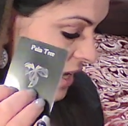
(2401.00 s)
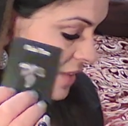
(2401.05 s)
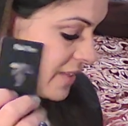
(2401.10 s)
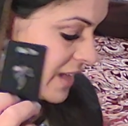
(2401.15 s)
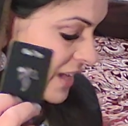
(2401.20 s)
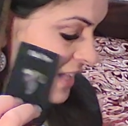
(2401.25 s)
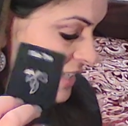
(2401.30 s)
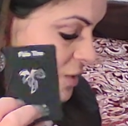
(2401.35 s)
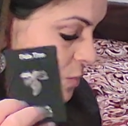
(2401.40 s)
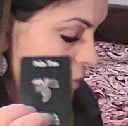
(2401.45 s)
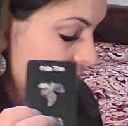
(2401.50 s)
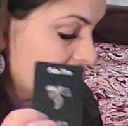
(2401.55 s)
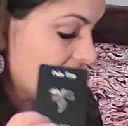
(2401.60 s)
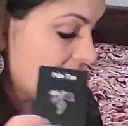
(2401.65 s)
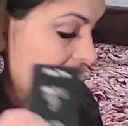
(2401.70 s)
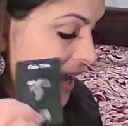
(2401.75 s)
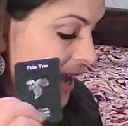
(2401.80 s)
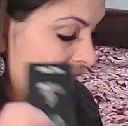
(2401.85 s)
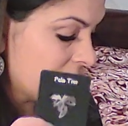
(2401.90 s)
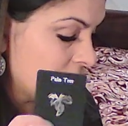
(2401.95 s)
that's what
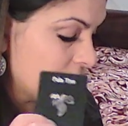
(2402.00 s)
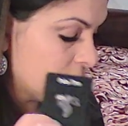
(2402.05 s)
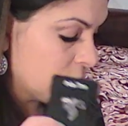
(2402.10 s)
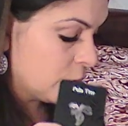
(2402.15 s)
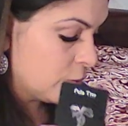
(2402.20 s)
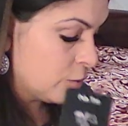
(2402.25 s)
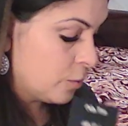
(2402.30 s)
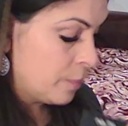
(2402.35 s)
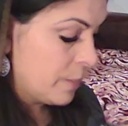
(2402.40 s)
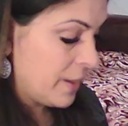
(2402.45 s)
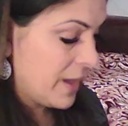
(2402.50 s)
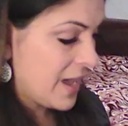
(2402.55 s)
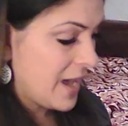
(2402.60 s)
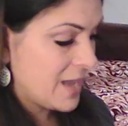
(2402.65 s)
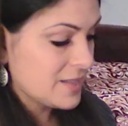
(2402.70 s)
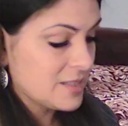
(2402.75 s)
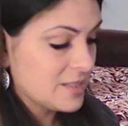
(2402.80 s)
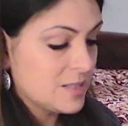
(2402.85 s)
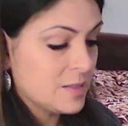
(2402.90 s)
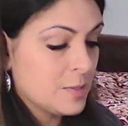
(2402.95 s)
got you
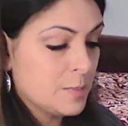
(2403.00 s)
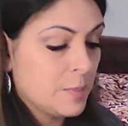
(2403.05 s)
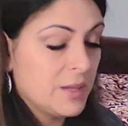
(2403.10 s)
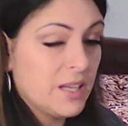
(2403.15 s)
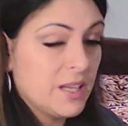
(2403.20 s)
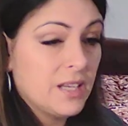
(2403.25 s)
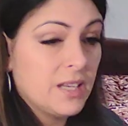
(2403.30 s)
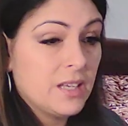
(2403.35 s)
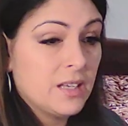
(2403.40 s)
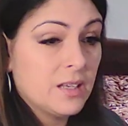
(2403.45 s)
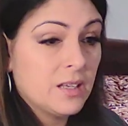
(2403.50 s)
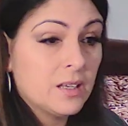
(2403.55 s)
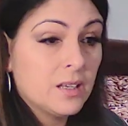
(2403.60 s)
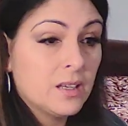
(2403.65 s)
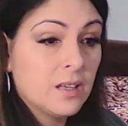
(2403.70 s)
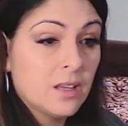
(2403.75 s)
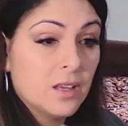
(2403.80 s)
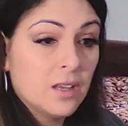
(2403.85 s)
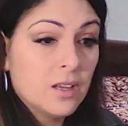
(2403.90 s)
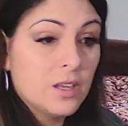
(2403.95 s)
past being
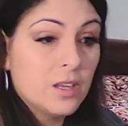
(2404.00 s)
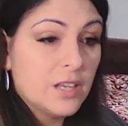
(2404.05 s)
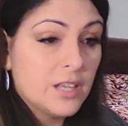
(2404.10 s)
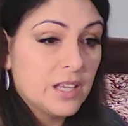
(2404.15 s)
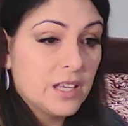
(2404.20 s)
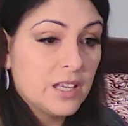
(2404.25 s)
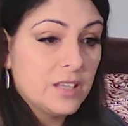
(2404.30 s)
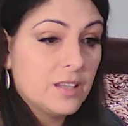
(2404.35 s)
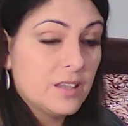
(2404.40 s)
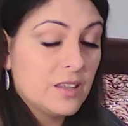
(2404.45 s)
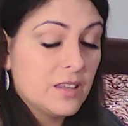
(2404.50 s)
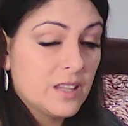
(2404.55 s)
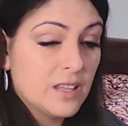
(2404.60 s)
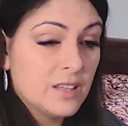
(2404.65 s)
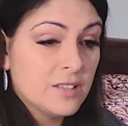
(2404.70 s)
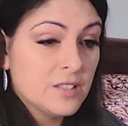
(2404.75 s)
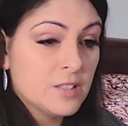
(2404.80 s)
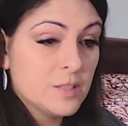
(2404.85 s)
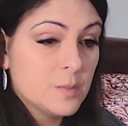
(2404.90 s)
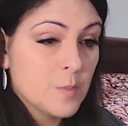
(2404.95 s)
in
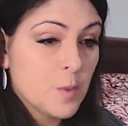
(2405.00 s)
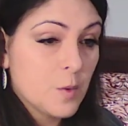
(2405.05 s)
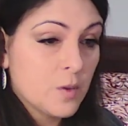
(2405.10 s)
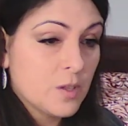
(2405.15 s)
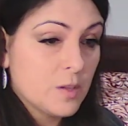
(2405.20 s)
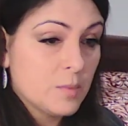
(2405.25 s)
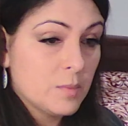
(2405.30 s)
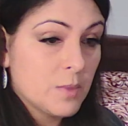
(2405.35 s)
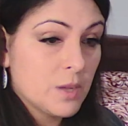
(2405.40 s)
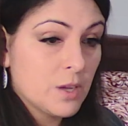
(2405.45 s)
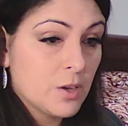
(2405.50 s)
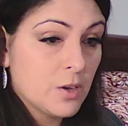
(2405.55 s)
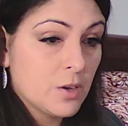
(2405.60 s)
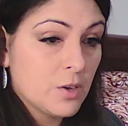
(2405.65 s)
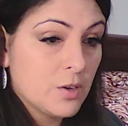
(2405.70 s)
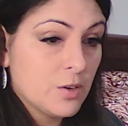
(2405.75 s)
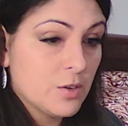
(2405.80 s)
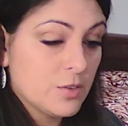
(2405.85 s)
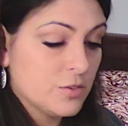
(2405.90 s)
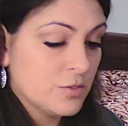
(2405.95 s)
this smoke and
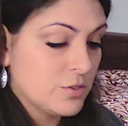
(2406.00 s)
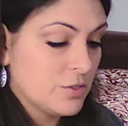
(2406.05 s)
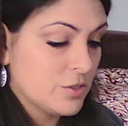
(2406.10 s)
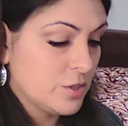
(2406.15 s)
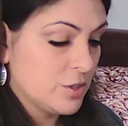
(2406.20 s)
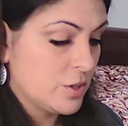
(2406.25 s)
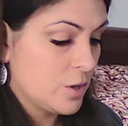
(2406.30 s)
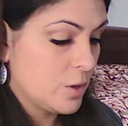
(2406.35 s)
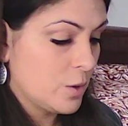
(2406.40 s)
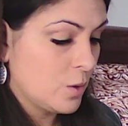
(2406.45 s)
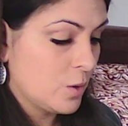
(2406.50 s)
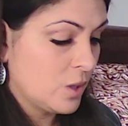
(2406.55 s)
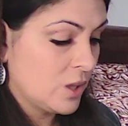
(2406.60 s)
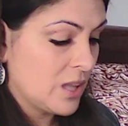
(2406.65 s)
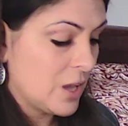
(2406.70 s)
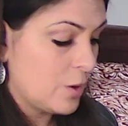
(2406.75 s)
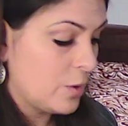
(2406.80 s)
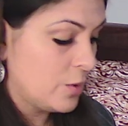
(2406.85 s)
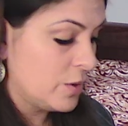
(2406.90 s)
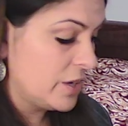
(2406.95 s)
mirrors, you know,
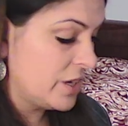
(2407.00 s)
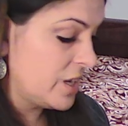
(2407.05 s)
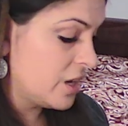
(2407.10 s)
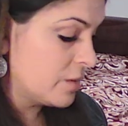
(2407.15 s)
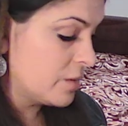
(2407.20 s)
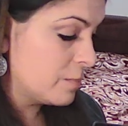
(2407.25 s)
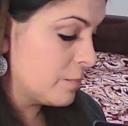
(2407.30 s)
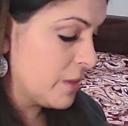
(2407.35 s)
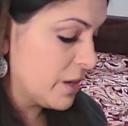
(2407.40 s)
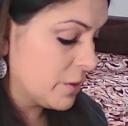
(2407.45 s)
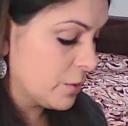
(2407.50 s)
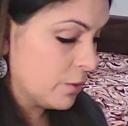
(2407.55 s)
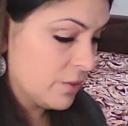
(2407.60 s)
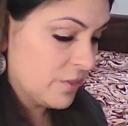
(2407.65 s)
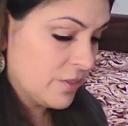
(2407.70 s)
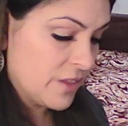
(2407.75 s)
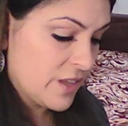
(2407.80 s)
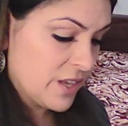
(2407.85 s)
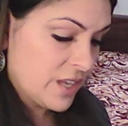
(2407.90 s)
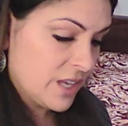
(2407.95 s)
cloudy, unmuddled
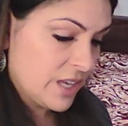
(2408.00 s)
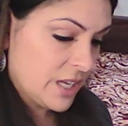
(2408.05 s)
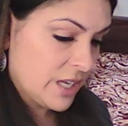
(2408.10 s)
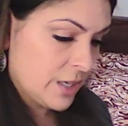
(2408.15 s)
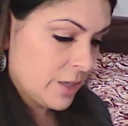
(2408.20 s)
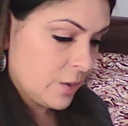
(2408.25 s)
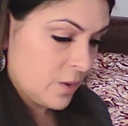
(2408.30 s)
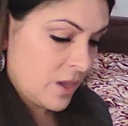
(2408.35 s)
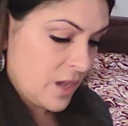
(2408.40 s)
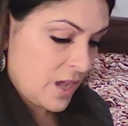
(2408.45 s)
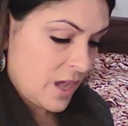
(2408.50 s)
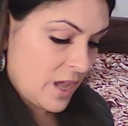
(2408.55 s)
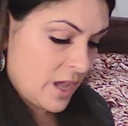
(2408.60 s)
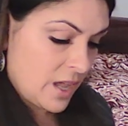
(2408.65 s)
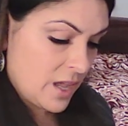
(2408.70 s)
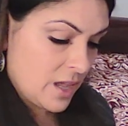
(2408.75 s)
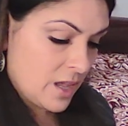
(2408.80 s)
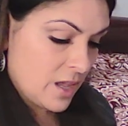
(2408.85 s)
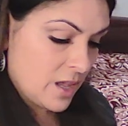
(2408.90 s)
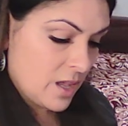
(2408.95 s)
thinking.
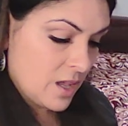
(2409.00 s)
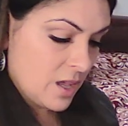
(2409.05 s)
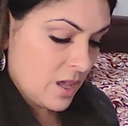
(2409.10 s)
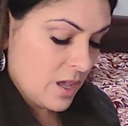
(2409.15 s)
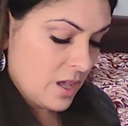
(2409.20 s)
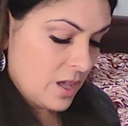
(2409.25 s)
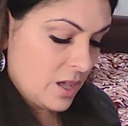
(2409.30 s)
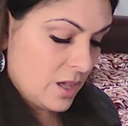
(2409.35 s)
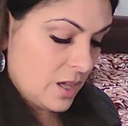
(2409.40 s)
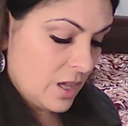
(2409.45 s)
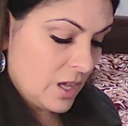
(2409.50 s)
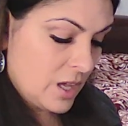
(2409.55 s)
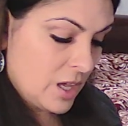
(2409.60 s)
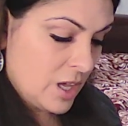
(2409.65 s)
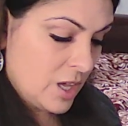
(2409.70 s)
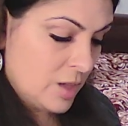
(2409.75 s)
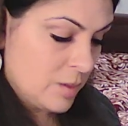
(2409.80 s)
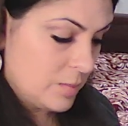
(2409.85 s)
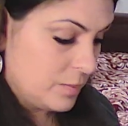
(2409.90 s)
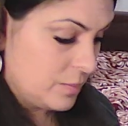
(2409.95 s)
Okay,
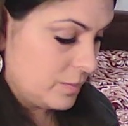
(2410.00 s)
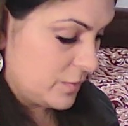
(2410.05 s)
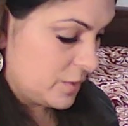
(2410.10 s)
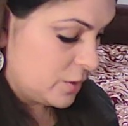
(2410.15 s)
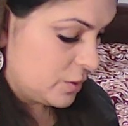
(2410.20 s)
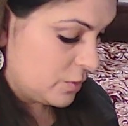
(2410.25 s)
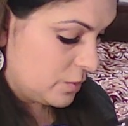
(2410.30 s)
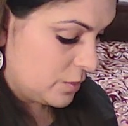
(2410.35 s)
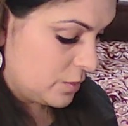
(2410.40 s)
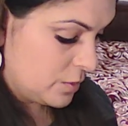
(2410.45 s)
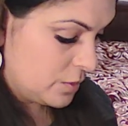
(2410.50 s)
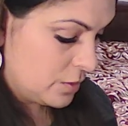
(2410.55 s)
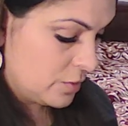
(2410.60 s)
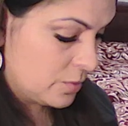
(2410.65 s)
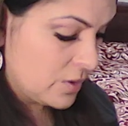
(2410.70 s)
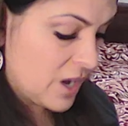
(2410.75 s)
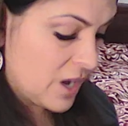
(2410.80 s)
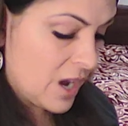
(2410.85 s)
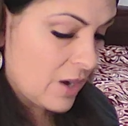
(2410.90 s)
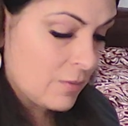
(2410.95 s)
you
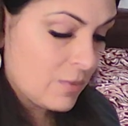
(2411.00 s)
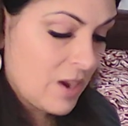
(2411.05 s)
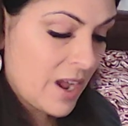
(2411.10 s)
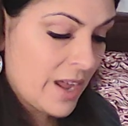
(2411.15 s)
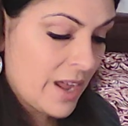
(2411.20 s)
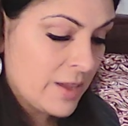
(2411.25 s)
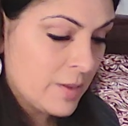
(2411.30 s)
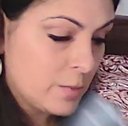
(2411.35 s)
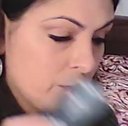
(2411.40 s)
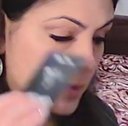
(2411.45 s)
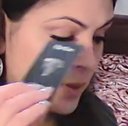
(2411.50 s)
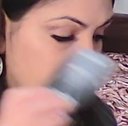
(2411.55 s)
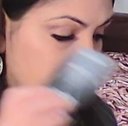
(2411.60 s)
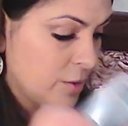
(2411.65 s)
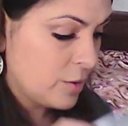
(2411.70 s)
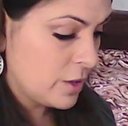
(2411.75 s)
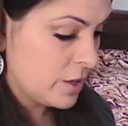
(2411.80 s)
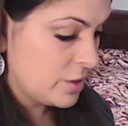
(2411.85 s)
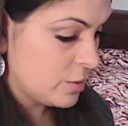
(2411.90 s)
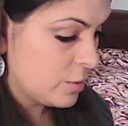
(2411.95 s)
got right with your
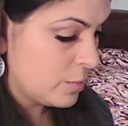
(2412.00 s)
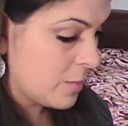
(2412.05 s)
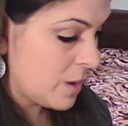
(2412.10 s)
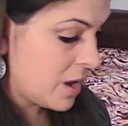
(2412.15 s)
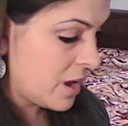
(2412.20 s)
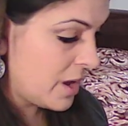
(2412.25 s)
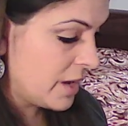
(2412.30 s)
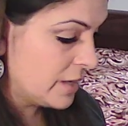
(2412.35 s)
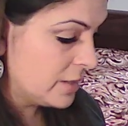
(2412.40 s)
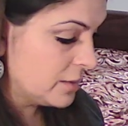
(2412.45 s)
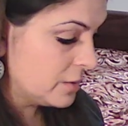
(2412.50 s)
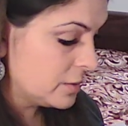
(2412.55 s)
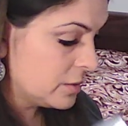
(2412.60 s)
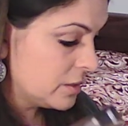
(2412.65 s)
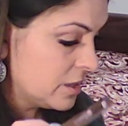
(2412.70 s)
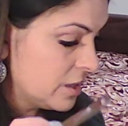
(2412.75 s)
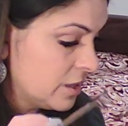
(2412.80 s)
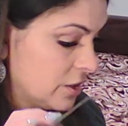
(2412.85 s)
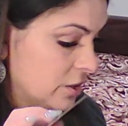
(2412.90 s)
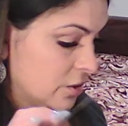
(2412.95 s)
in your mind.
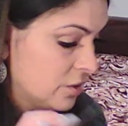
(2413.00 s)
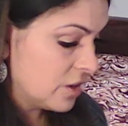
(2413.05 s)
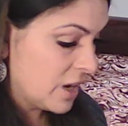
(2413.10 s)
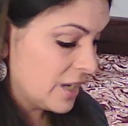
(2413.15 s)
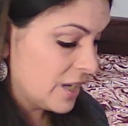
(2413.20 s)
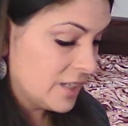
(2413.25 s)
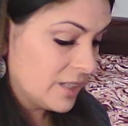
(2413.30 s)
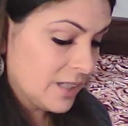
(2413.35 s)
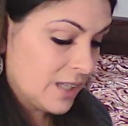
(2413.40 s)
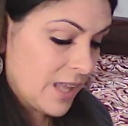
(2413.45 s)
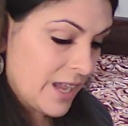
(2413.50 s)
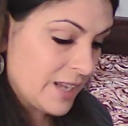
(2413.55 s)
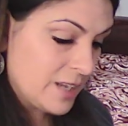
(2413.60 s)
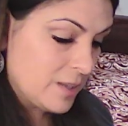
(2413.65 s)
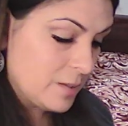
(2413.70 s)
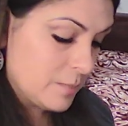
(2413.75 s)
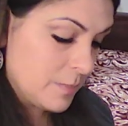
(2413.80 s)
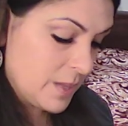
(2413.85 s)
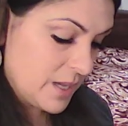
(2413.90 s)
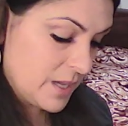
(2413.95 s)
You got
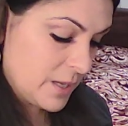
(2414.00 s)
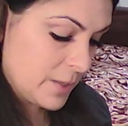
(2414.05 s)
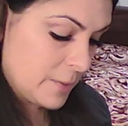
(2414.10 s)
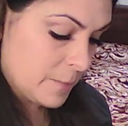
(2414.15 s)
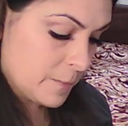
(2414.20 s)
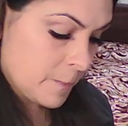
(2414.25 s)
enlightenment,